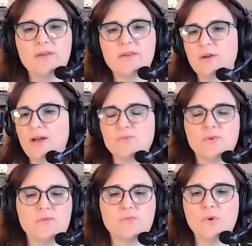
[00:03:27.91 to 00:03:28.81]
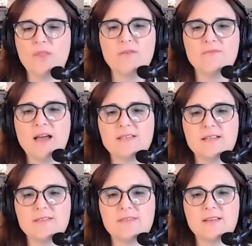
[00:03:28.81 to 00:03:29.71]
as we roll out
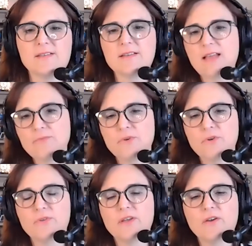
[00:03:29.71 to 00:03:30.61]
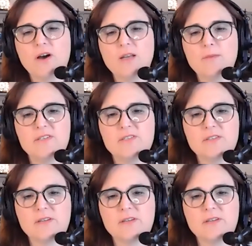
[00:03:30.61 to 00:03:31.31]
vaccines and things like that for the economy to